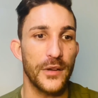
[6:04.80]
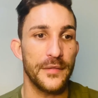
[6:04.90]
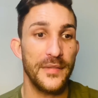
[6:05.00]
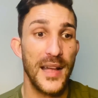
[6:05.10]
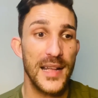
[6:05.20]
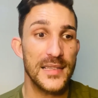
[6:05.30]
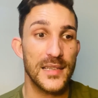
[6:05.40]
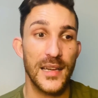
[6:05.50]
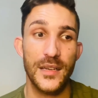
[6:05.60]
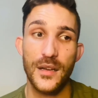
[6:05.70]
her fans
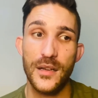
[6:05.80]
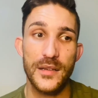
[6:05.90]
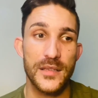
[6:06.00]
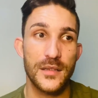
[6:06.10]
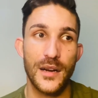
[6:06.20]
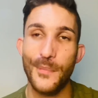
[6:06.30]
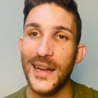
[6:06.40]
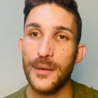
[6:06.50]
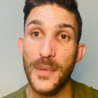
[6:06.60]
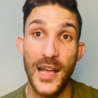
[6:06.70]
saying, no, it's not a
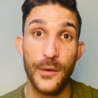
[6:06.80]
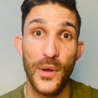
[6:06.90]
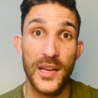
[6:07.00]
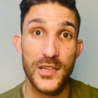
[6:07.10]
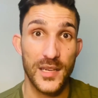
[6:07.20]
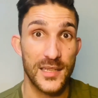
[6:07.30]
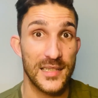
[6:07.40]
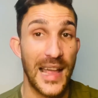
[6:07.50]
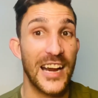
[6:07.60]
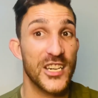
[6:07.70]
made up language,
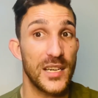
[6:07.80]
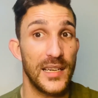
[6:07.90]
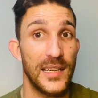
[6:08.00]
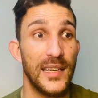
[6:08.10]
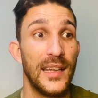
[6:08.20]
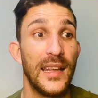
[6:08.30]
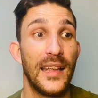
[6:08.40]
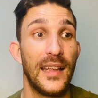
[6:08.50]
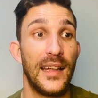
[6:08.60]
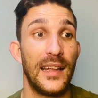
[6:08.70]
it's actually
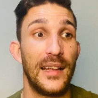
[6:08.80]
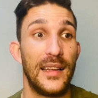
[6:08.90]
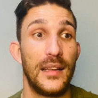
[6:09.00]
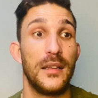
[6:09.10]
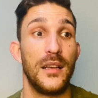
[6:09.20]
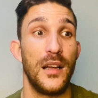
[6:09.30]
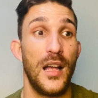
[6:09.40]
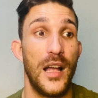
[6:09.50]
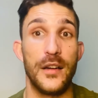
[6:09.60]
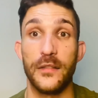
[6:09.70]

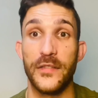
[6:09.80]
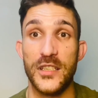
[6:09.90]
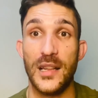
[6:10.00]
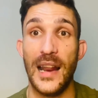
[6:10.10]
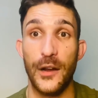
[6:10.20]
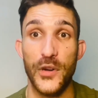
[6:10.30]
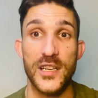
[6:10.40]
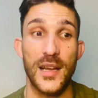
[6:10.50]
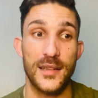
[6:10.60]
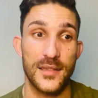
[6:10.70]
and official
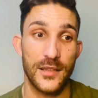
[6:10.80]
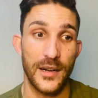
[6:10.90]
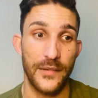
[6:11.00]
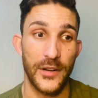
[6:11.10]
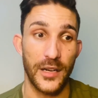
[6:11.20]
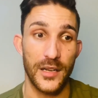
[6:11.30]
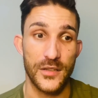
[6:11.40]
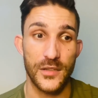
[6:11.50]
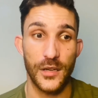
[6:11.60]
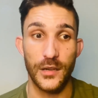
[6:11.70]
language in South Africa.
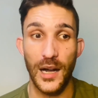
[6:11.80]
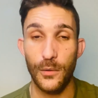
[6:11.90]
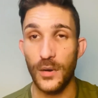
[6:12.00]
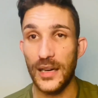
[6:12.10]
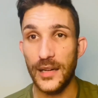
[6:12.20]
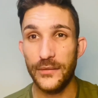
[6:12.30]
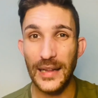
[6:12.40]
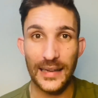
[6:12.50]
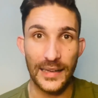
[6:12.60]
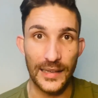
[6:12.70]
So I will leave
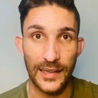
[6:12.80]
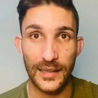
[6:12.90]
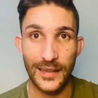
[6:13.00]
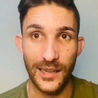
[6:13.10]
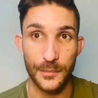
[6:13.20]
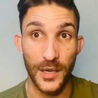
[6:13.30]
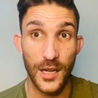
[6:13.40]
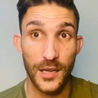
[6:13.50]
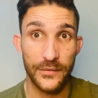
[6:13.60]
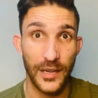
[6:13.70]
that link down
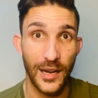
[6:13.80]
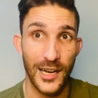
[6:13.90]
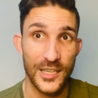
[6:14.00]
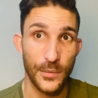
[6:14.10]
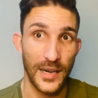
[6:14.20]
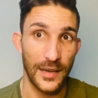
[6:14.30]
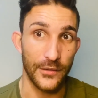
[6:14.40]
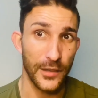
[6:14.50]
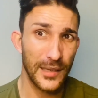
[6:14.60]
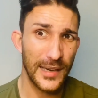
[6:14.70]
below if you guys want to have
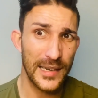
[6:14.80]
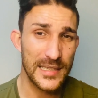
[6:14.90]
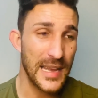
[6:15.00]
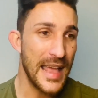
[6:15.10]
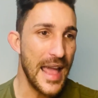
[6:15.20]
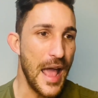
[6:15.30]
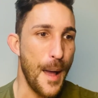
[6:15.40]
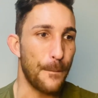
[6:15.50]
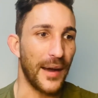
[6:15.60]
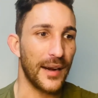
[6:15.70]
a look at it.
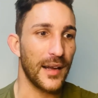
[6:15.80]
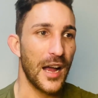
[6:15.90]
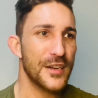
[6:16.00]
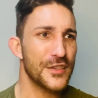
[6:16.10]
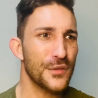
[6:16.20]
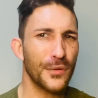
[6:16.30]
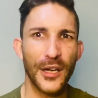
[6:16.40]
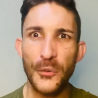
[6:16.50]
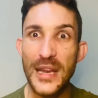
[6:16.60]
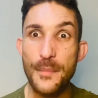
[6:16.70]
But uh, I just thought
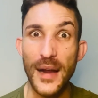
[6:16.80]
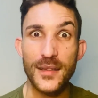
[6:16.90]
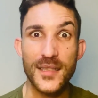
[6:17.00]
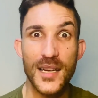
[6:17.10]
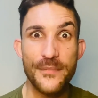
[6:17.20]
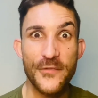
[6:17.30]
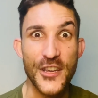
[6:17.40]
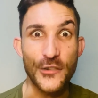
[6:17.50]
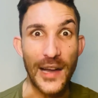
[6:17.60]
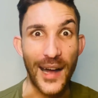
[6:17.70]
I'd quickly make this clip for
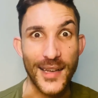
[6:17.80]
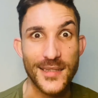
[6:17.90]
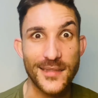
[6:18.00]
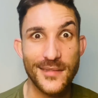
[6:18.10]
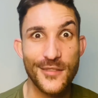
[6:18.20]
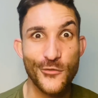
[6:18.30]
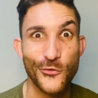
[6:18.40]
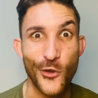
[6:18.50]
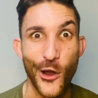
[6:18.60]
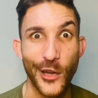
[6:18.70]
you guys. So,